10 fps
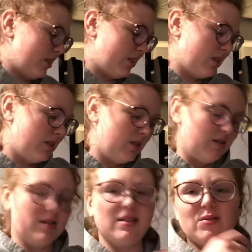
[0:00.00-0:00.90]
is it?
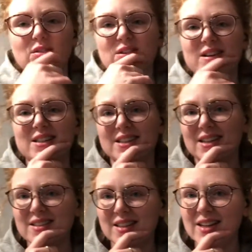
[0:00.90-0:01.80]

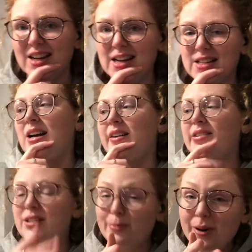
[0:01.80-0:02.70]
7:36 at night.
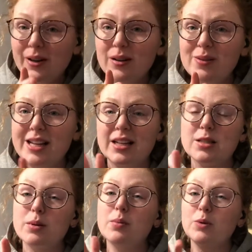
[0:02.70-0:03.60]
It's been a good weekend.
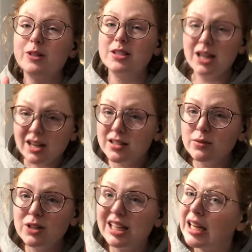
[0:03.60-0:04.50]
It's been a productive
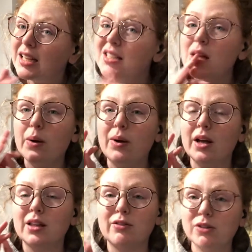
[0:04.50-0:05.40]
weekend. We
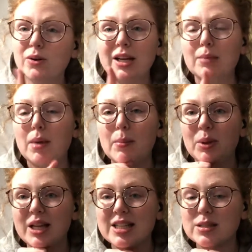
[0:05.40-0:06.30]
got the flooring in my
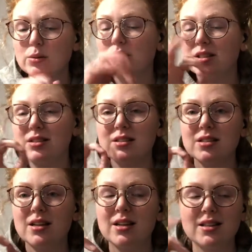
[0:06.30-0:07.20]
place, which is
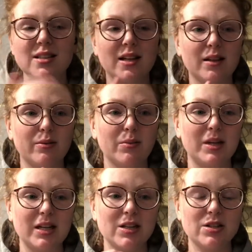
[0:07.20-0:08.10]
exactly what we
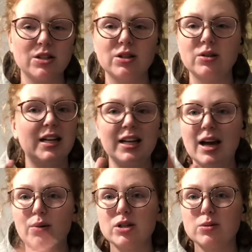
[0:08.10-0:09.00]
needed to do. And
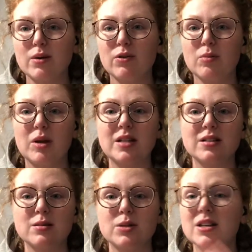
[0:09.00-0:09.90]
now we just wait for the painting
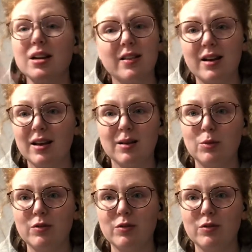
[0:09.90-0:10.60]
to be done and then I can move